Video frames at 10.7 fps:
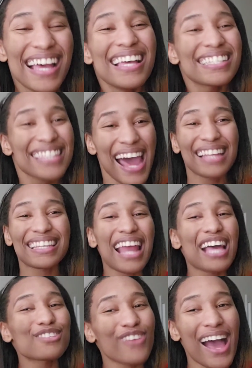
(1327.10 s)
Shout out to
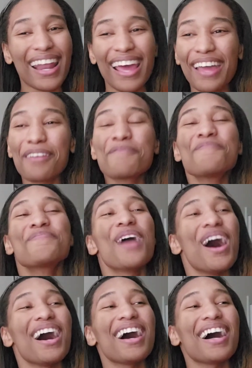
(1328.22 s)
next Friday.
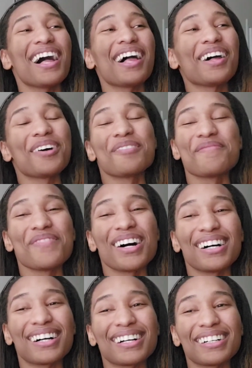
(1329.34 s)
Um,
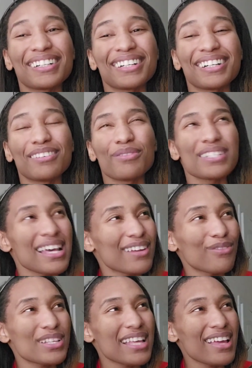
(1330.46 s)
uh, was that
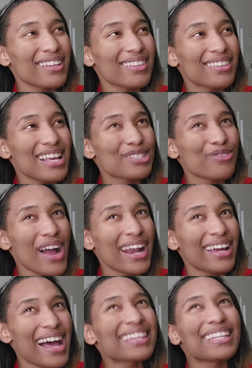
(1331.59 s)
was that next
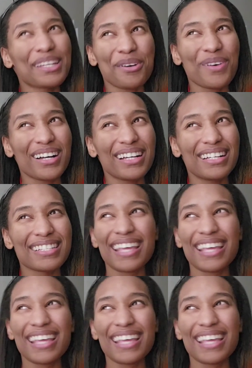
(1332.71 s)
Friday? I think it was.